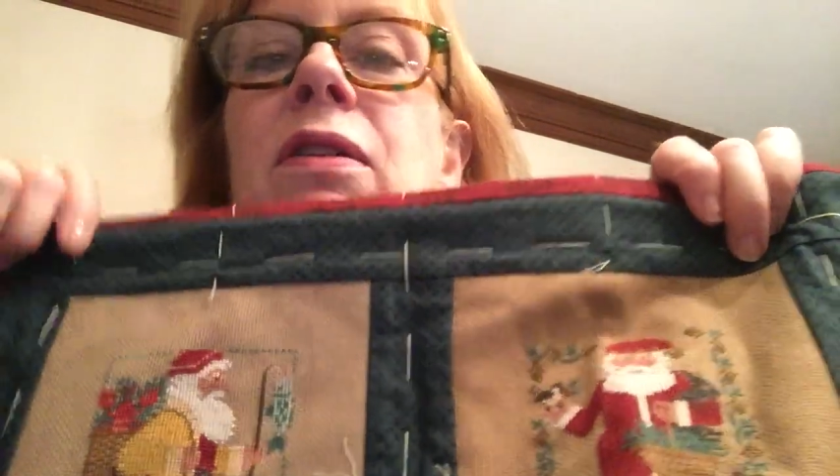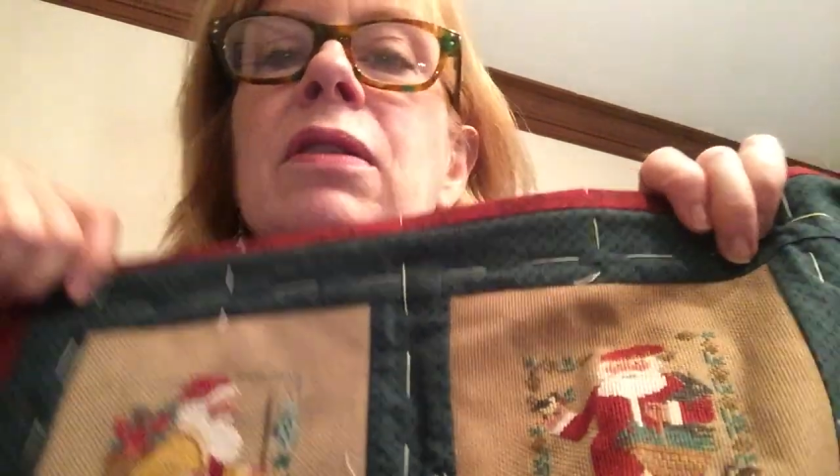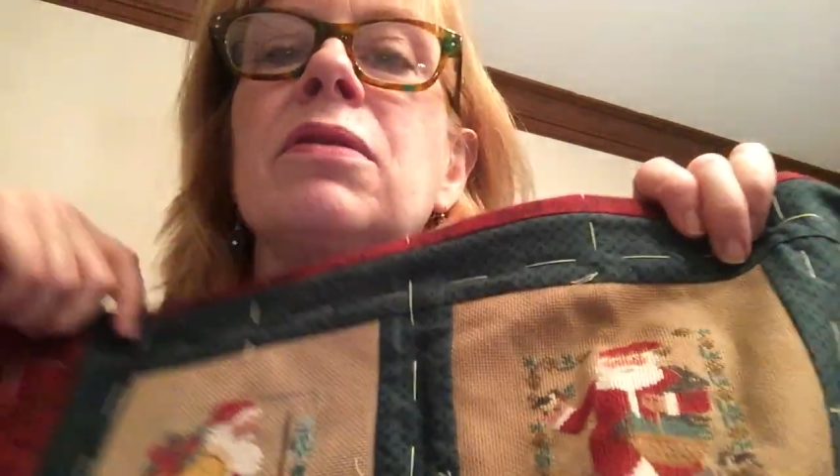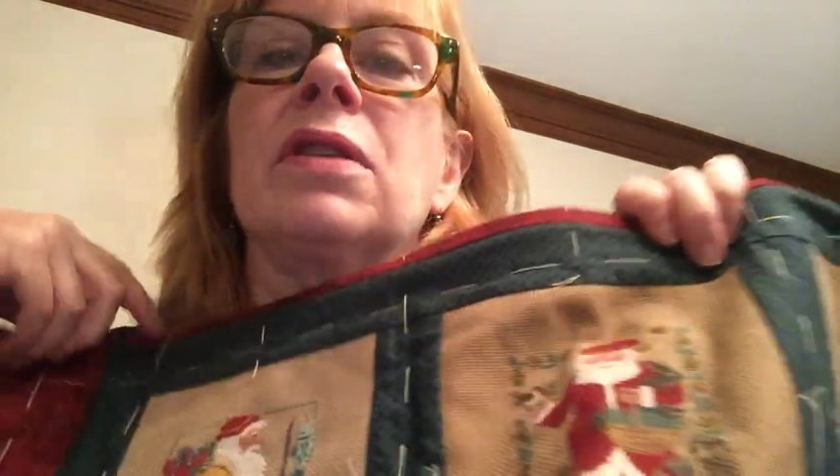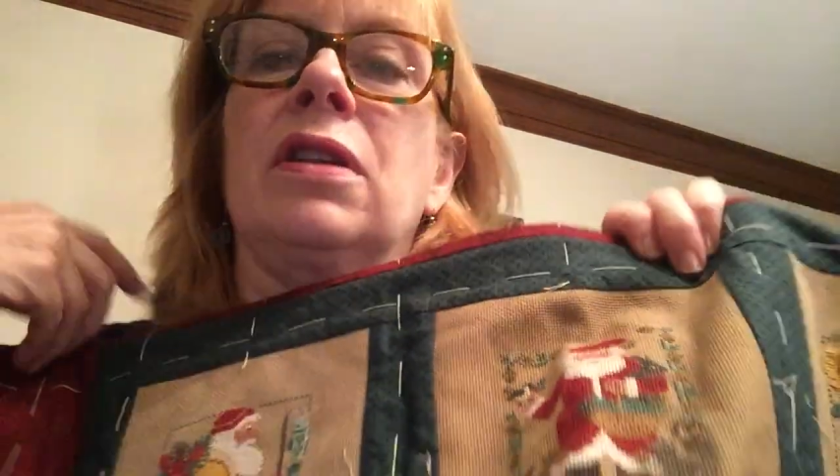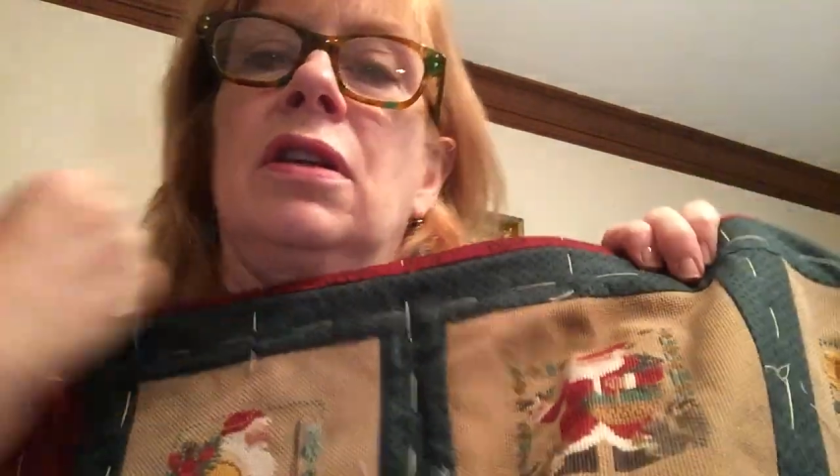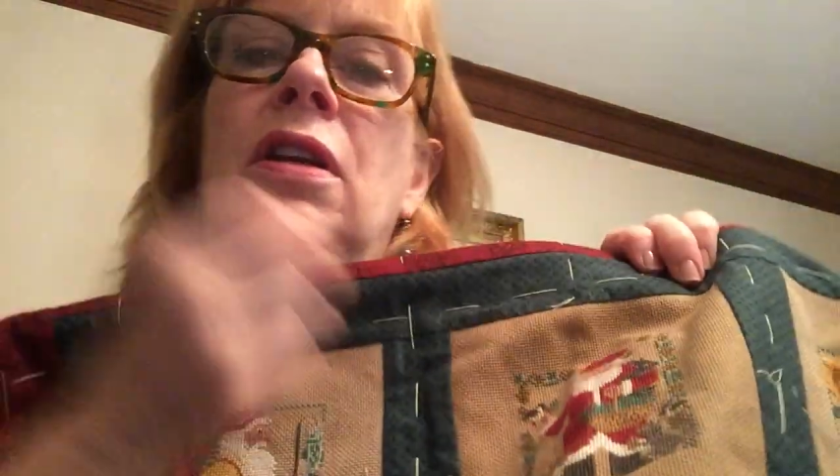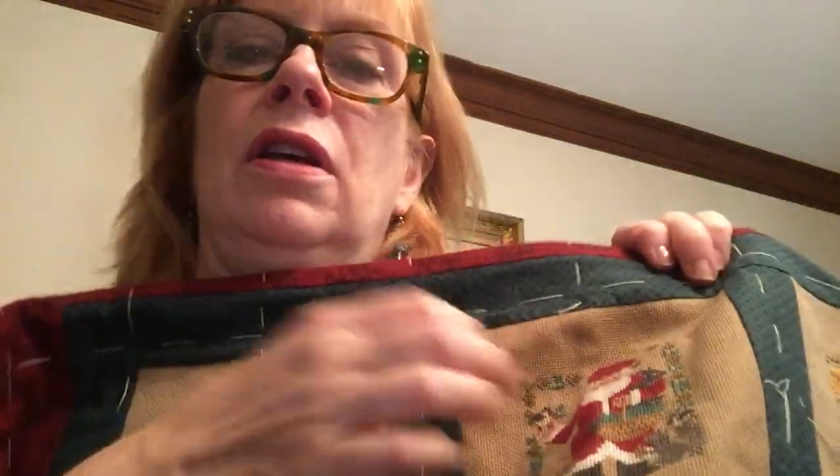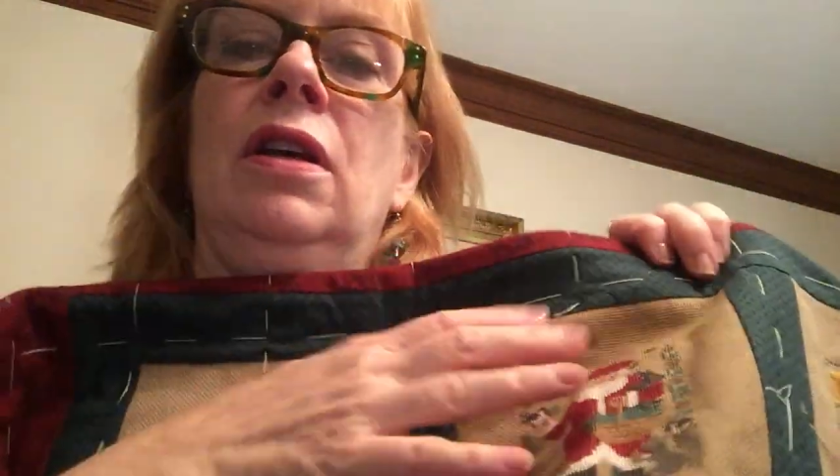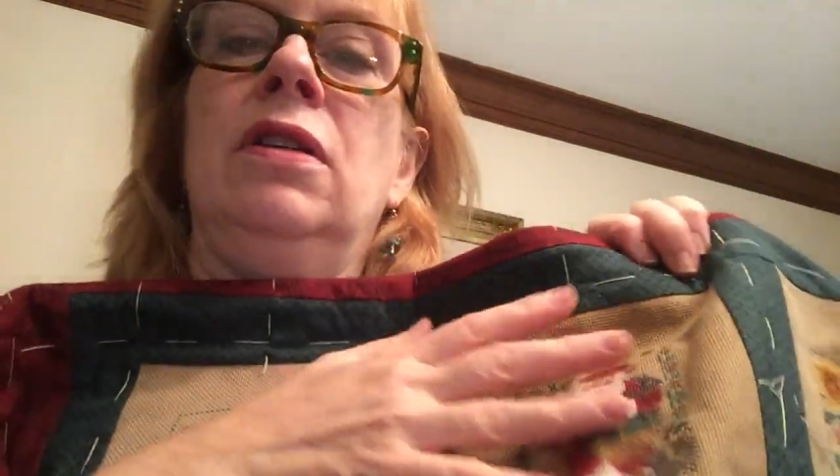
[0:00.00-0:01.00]
that I was going to
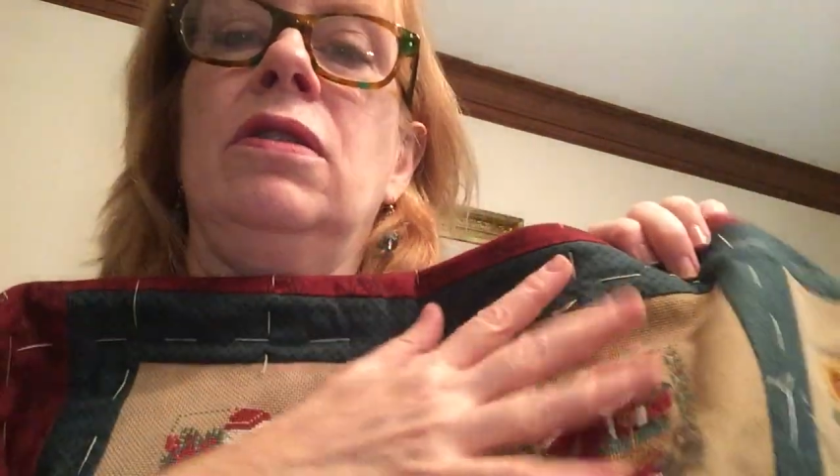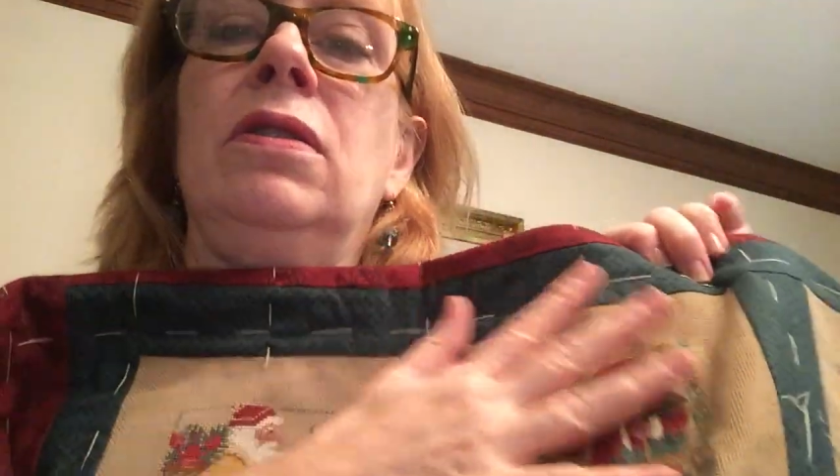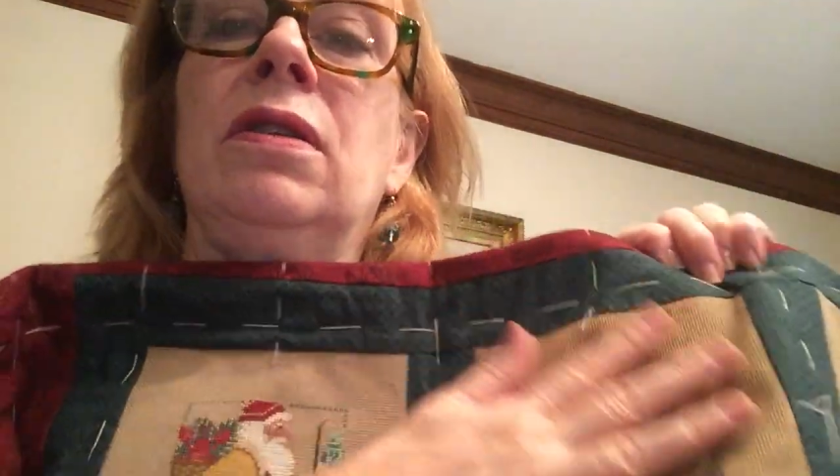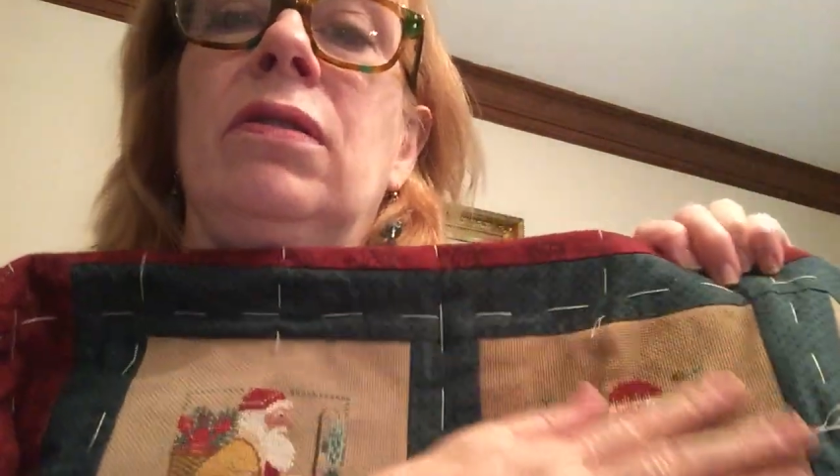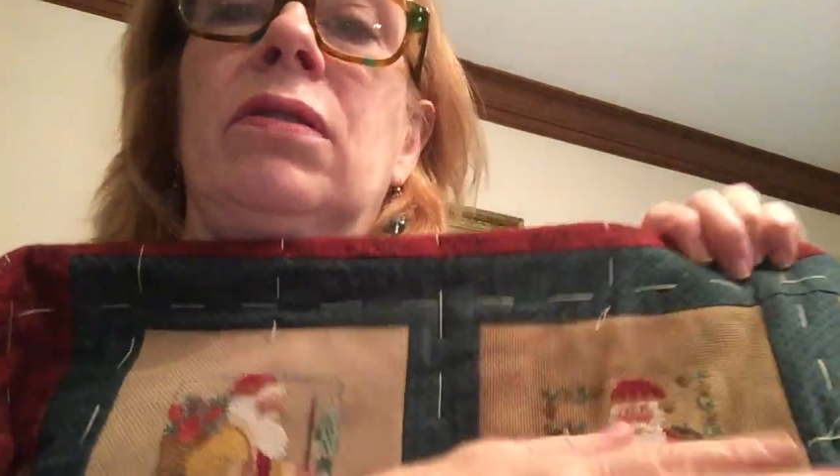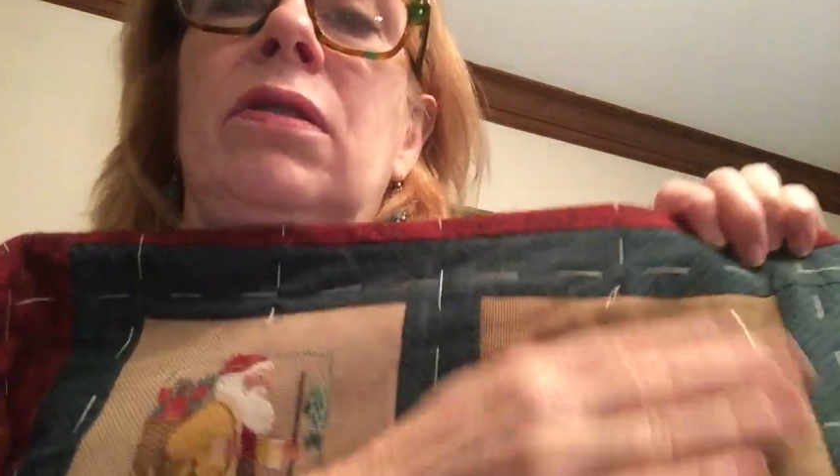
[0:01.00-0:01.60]
do this